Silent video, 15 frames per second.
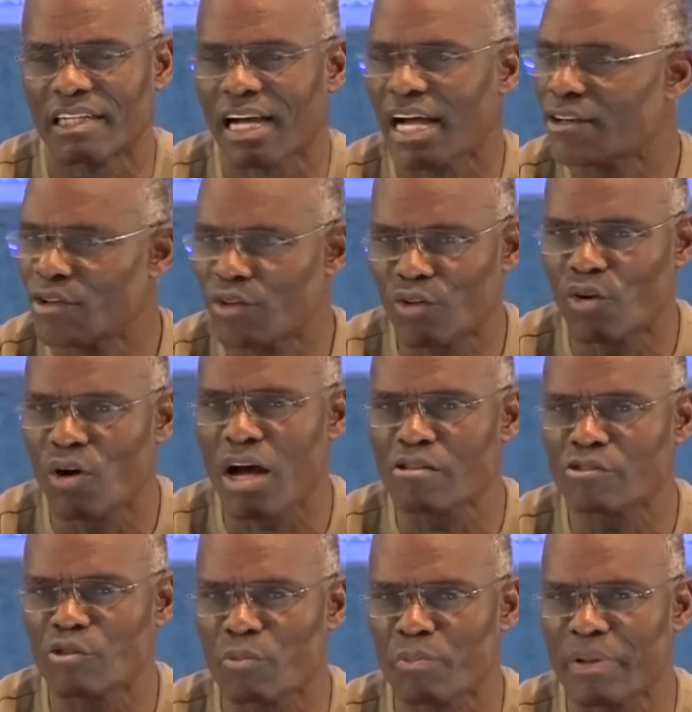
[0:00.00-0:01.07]
I don't know how
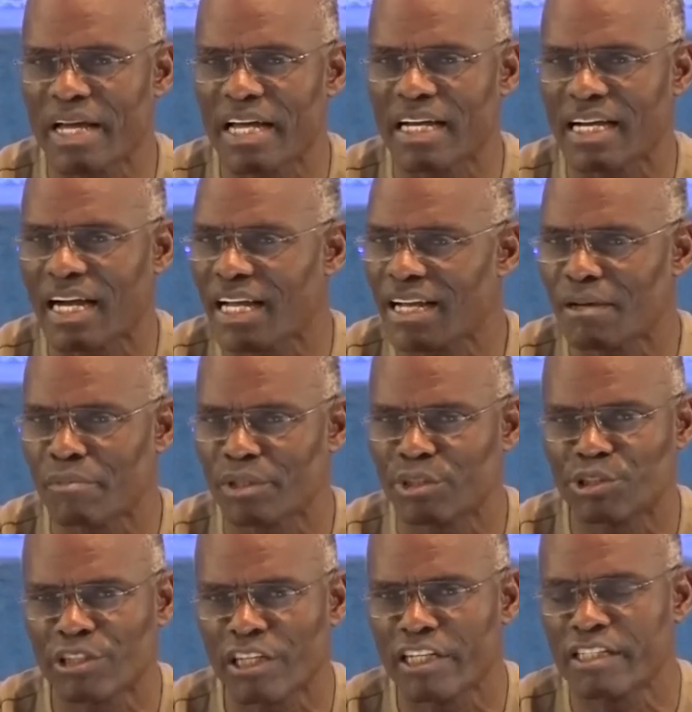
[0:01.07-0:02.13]
to beg. I am
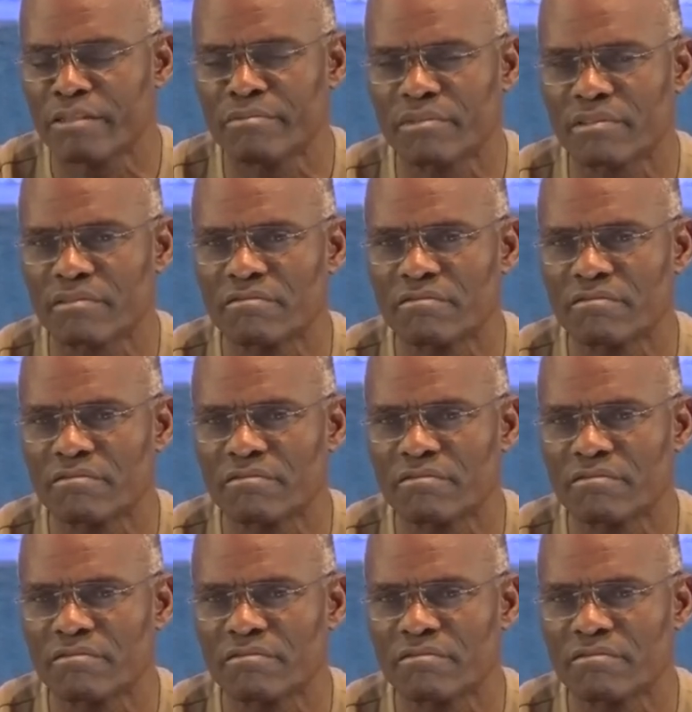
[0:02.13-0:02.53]
ashamed.